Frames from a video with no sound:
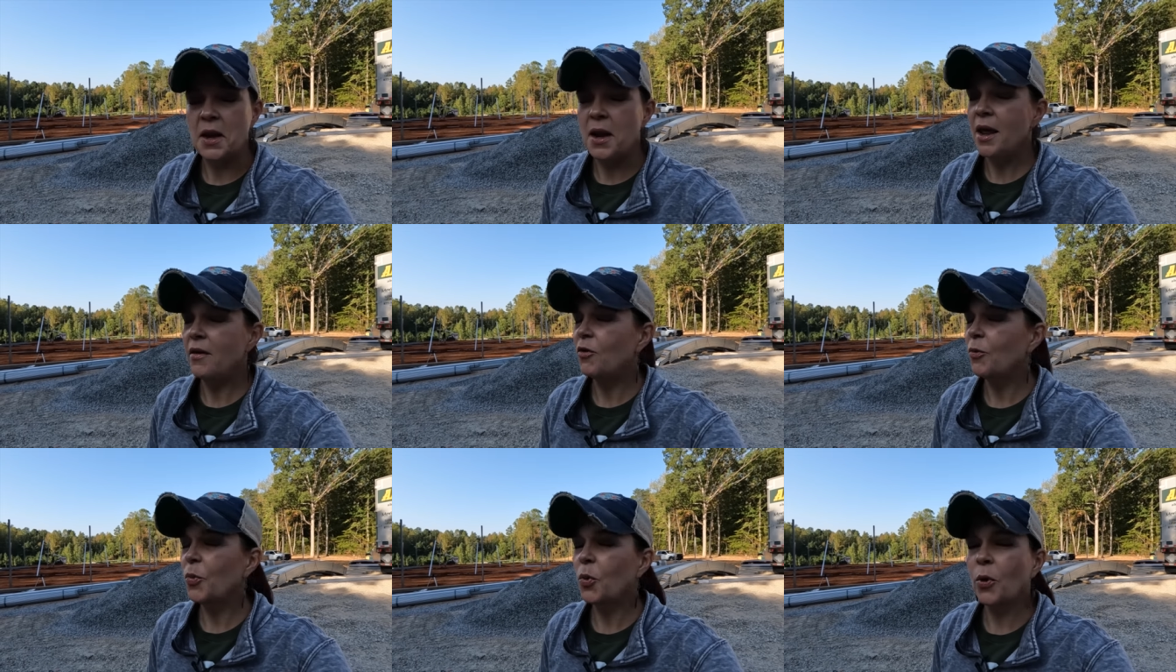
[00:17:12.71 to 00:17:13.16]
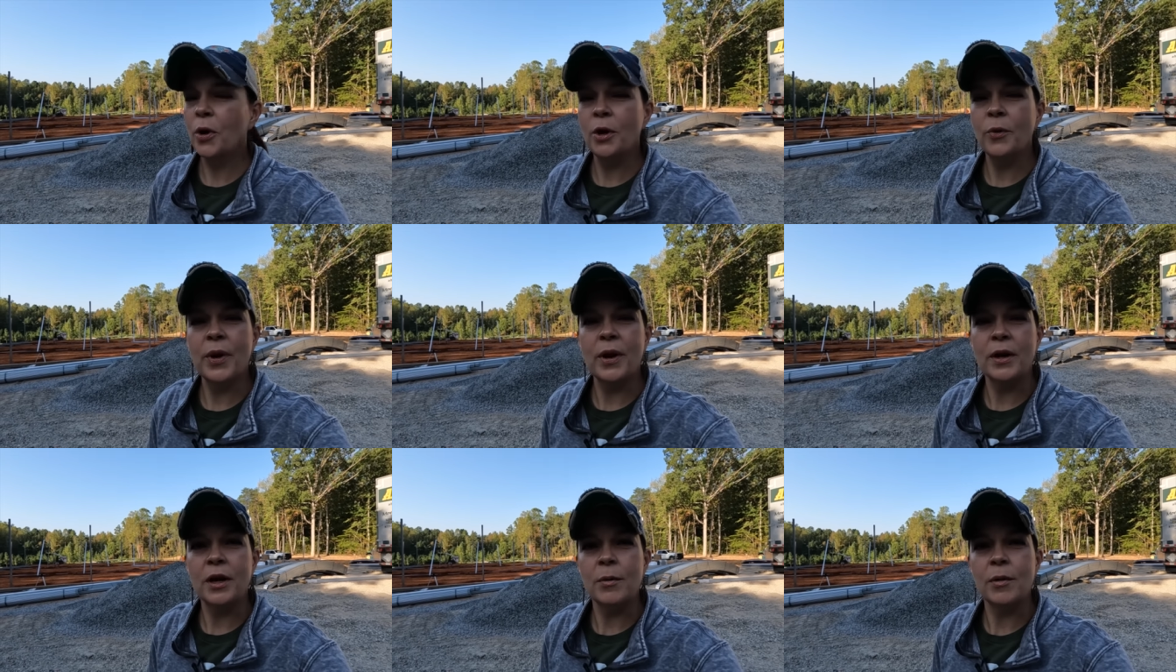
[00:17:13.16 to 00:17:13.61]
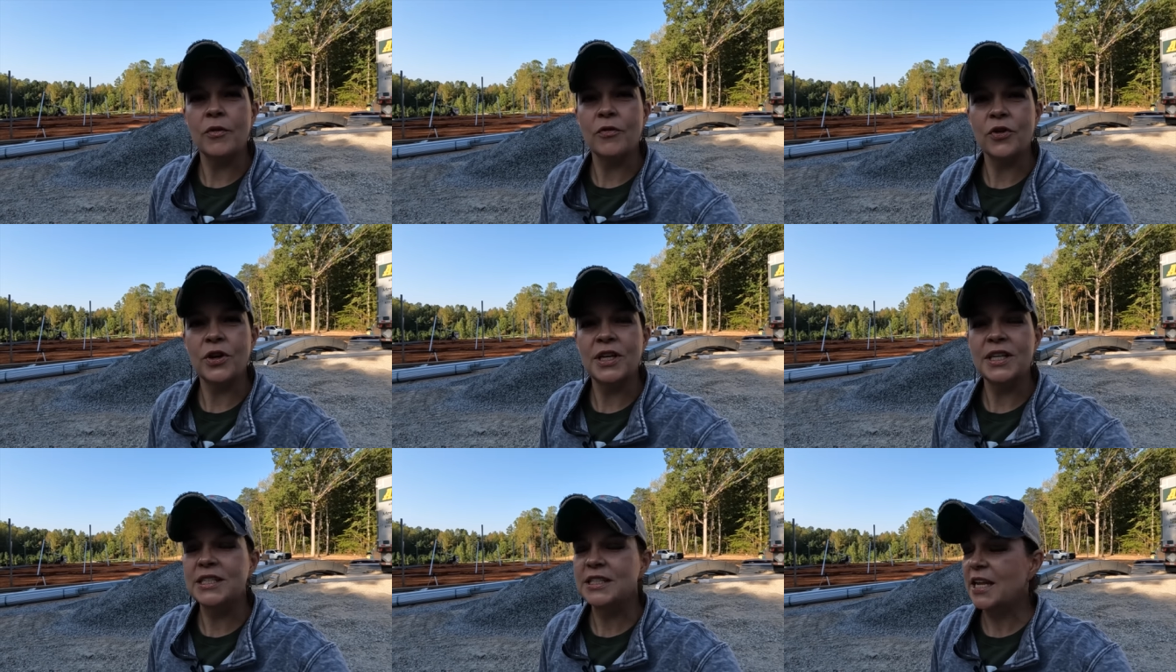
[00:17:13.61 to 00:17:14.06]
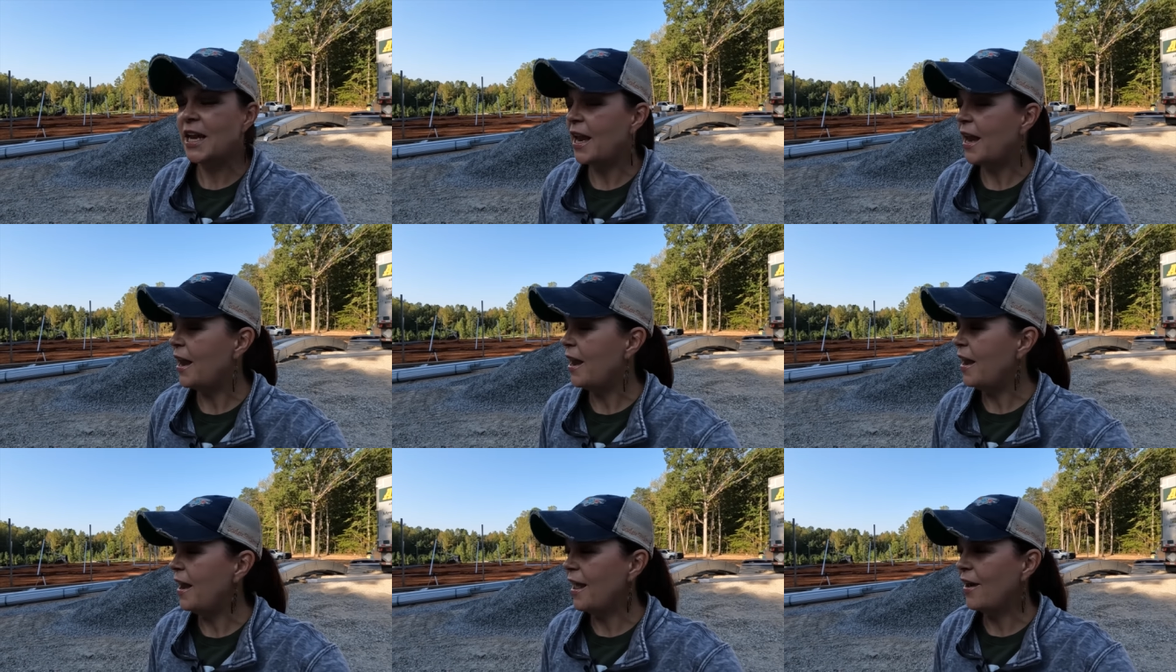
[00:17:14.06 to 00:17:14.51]
never boring around here, my friends,
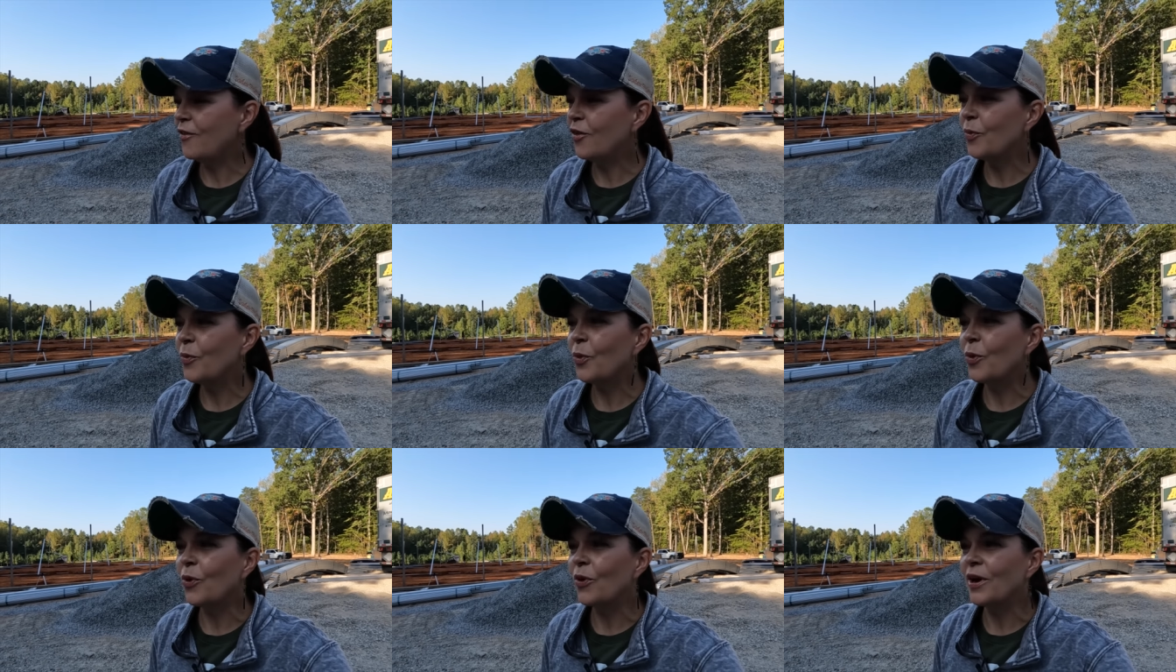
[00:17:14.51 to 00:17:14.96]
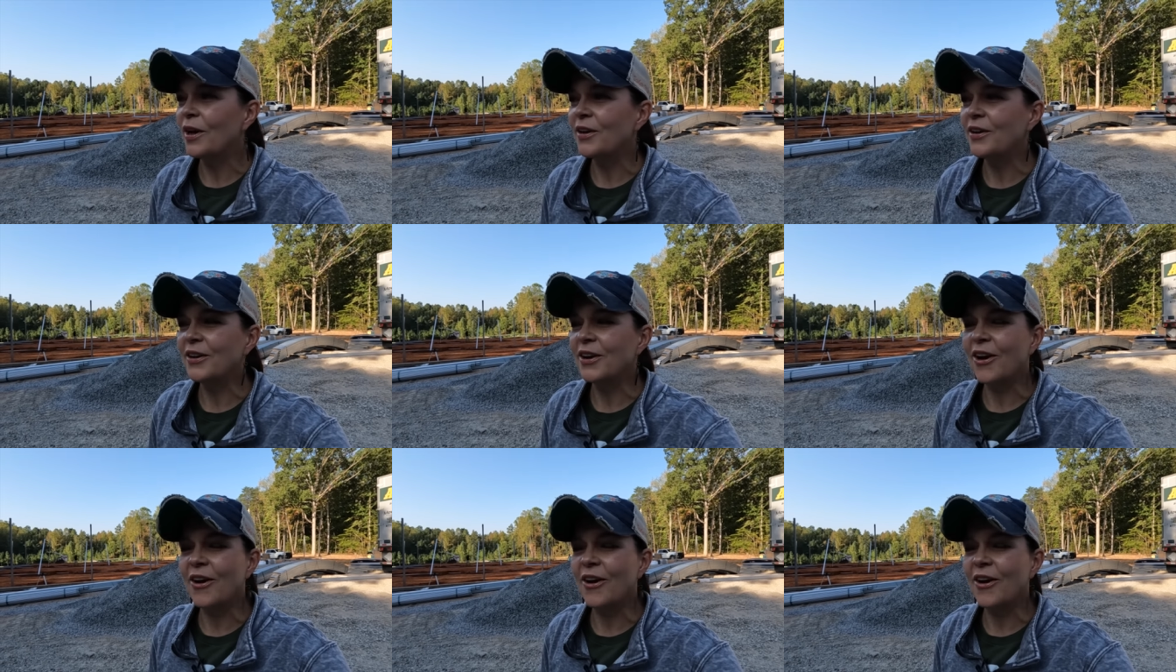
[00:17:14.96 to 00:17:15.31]
never boring.